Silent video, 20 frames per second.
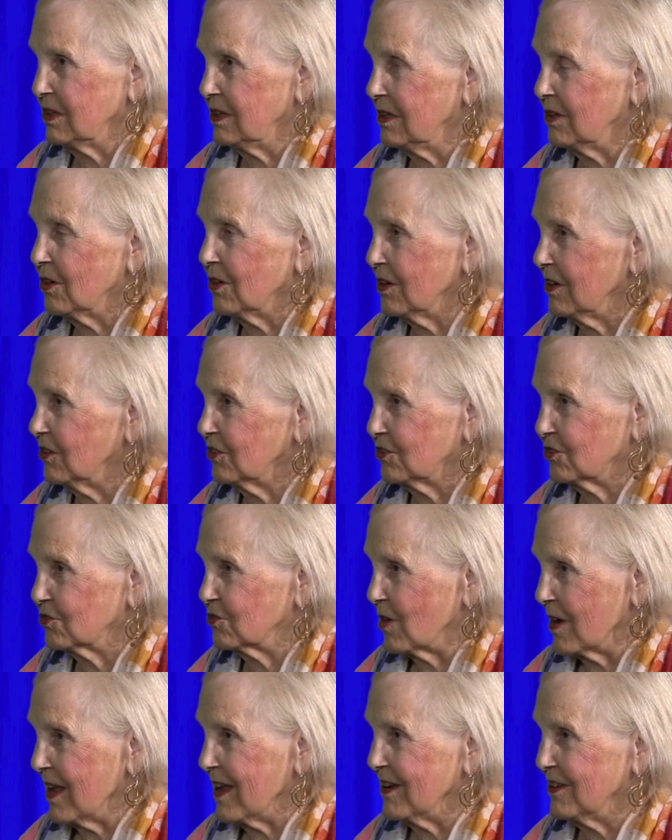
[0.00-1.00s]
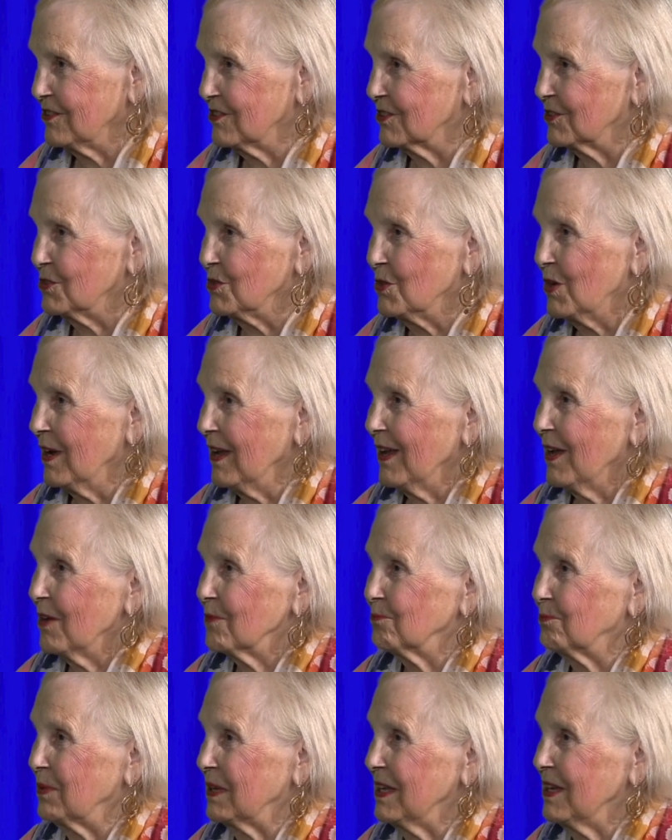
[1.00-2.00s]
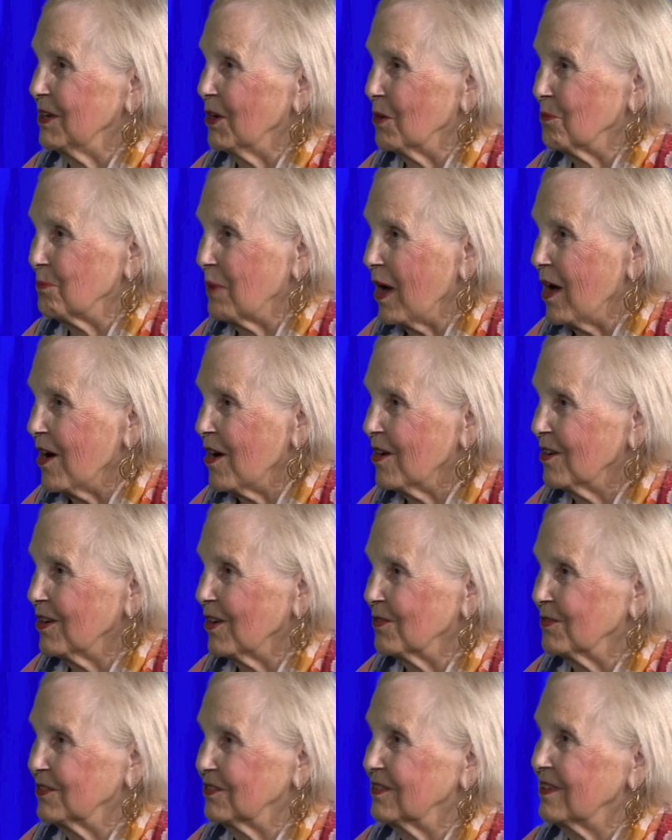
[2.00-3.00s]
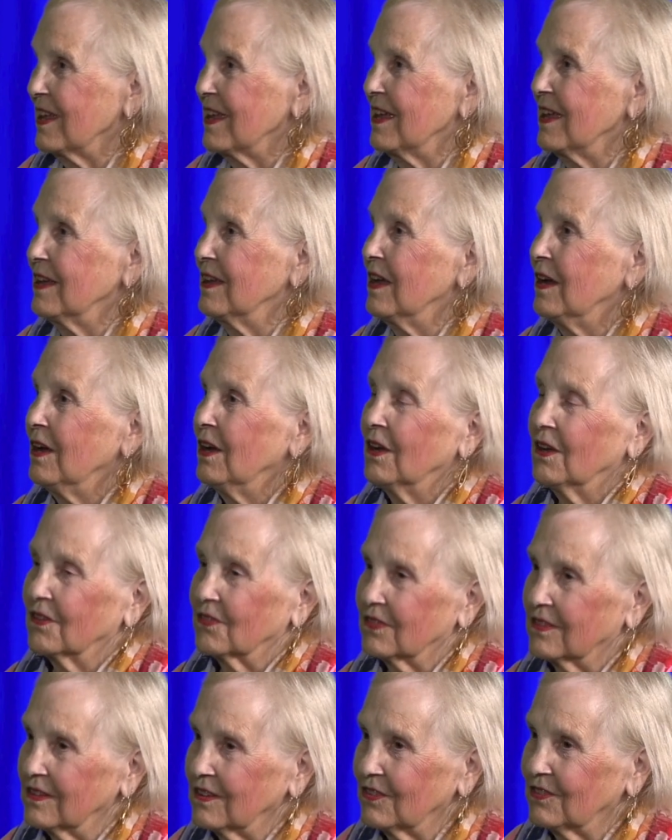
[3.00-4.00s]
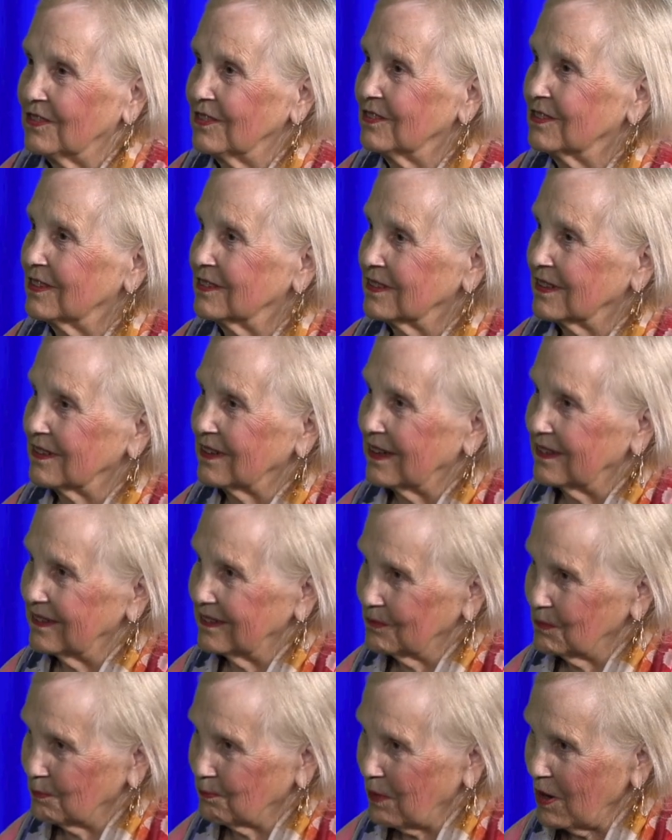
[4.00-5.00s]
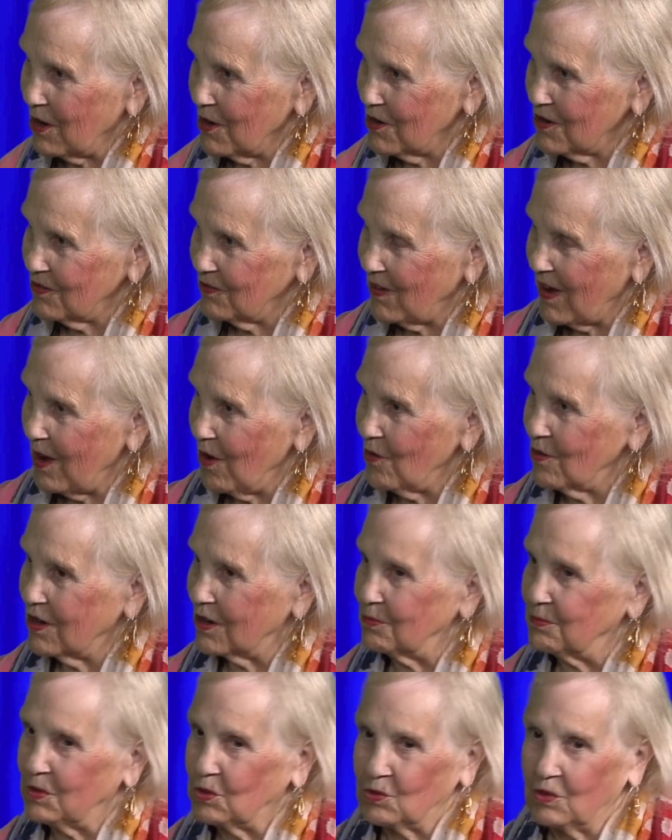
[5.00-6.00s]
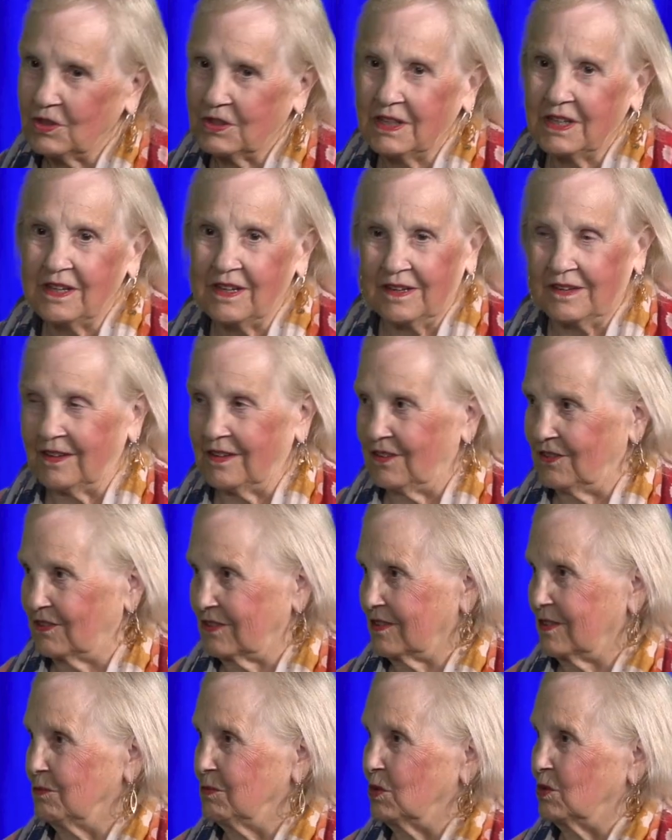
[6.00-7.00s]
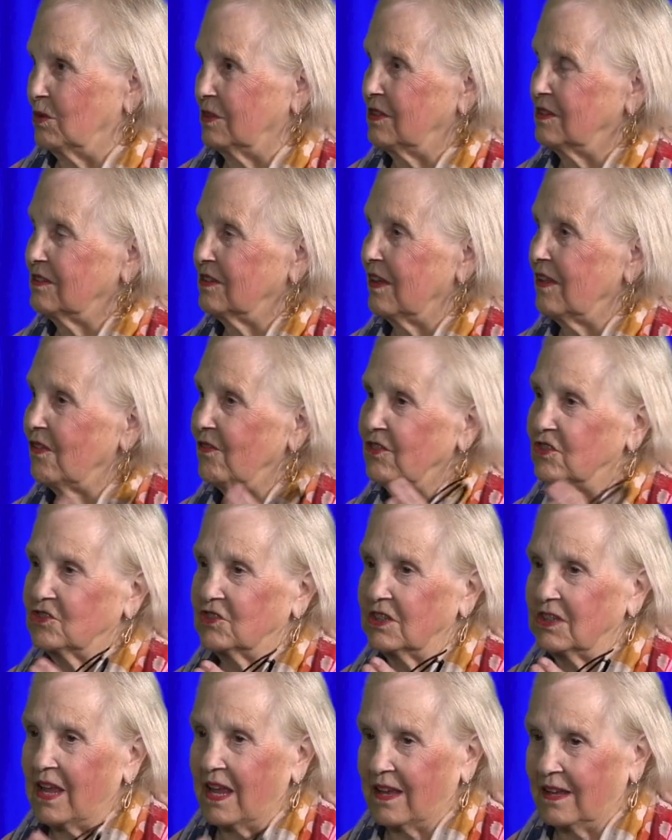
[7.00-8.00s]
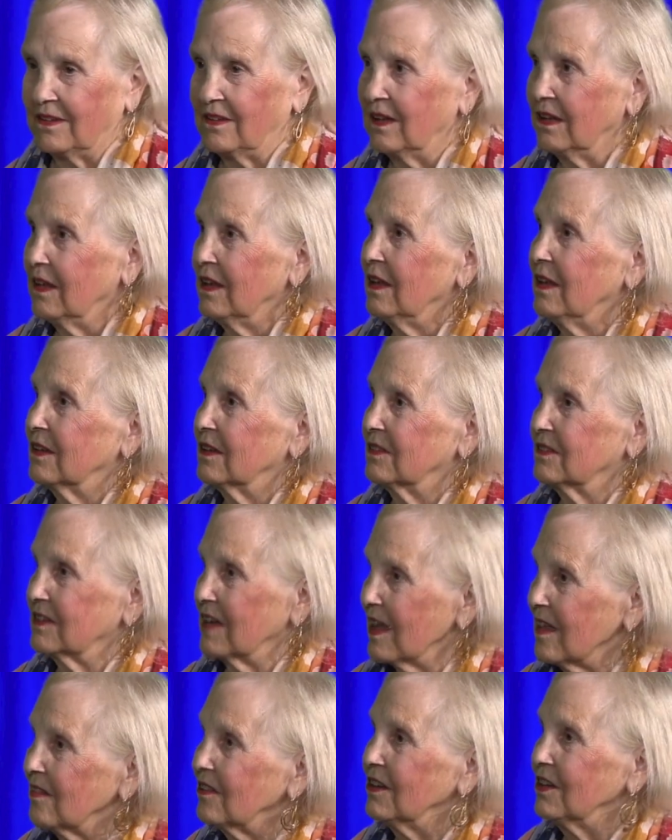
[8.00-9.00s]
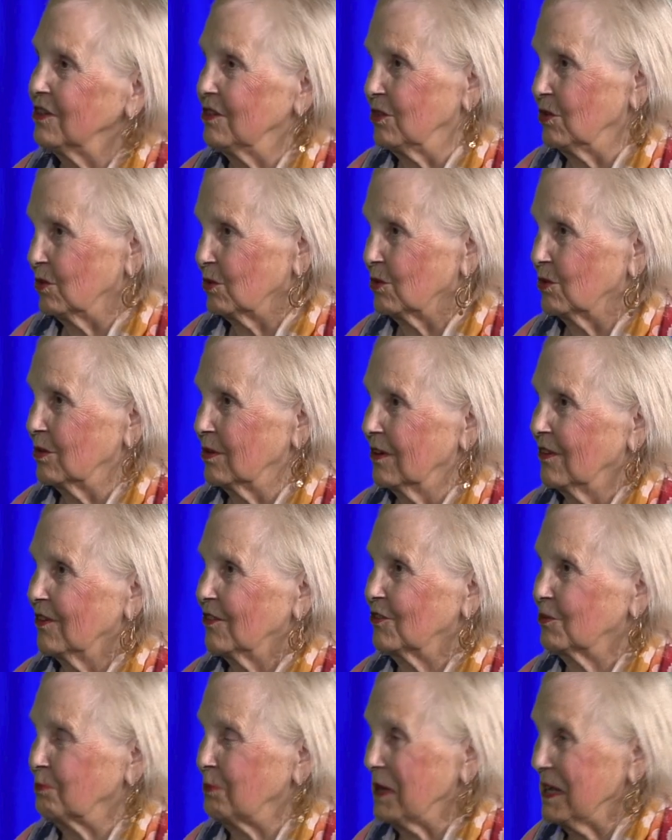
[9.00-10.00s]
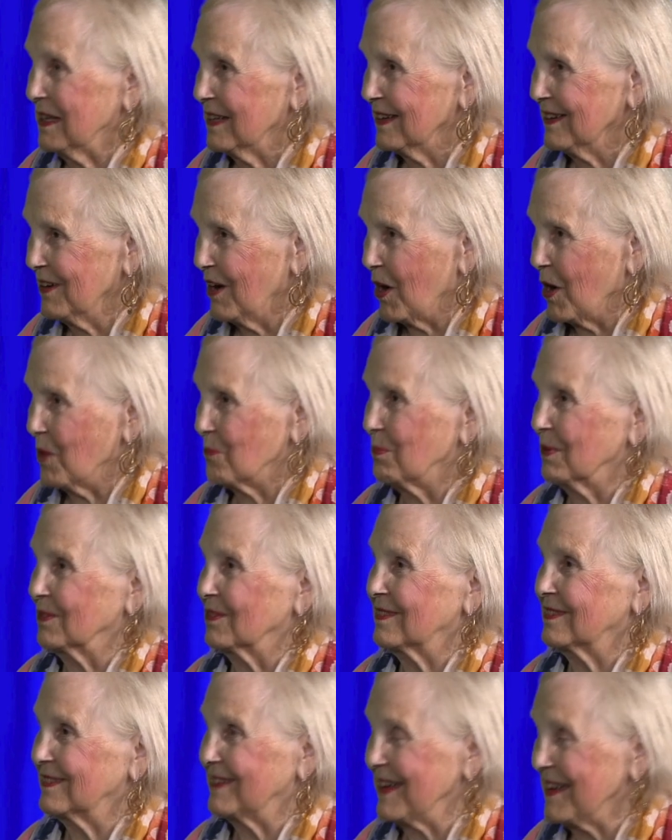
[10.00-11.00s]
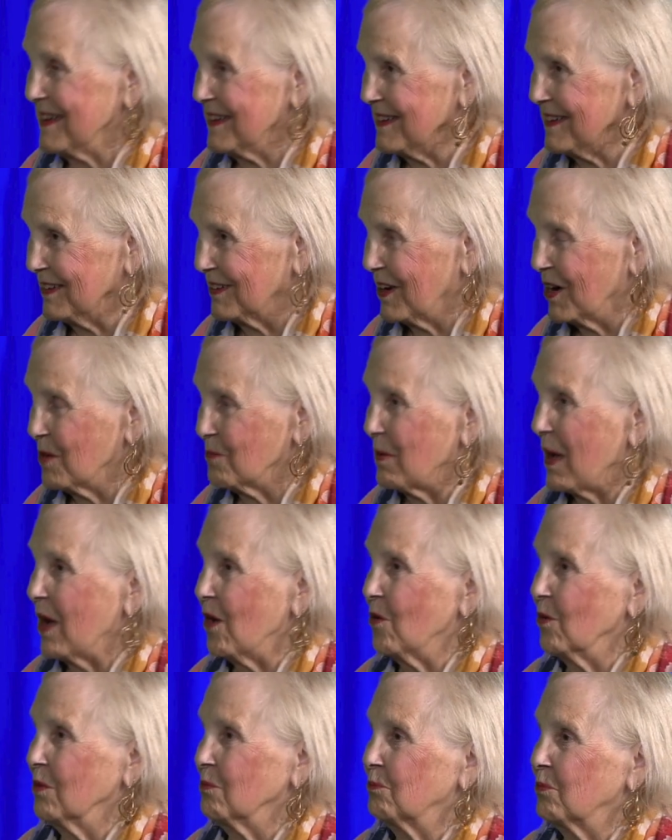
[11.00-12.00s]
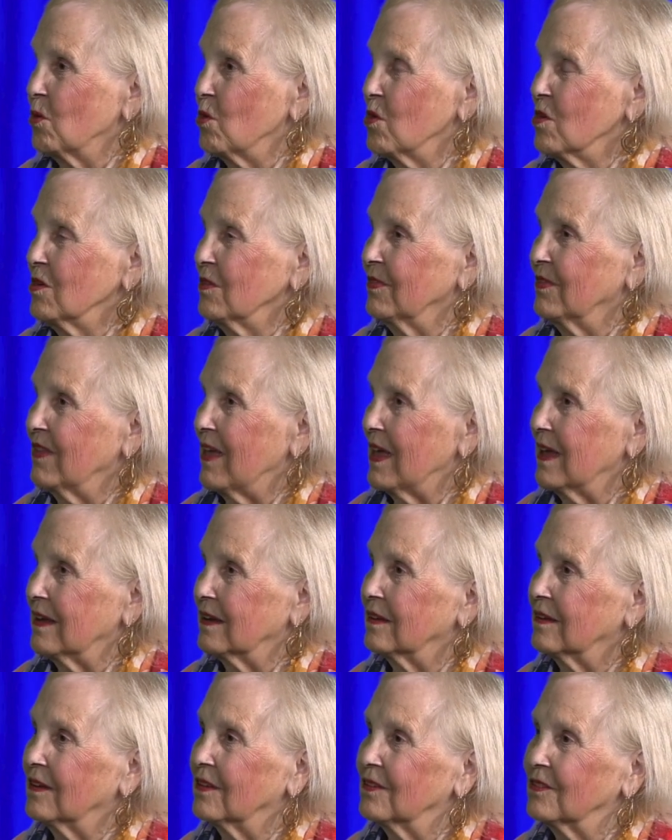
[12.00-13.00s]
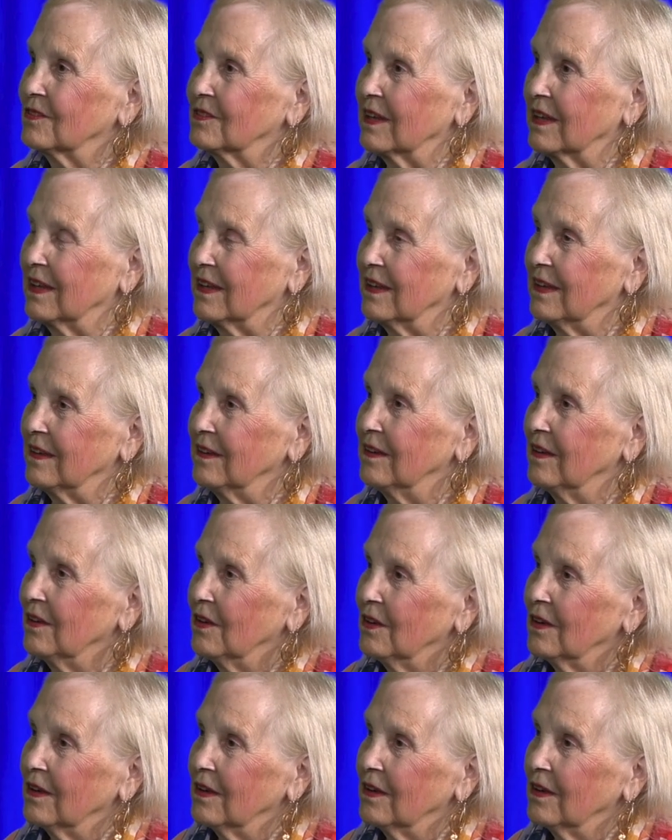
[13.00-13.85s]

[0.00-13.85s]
here is trying to be a part of saying this is part of how community is. Community television, and telling you, speaking up, standing up, how important that is. And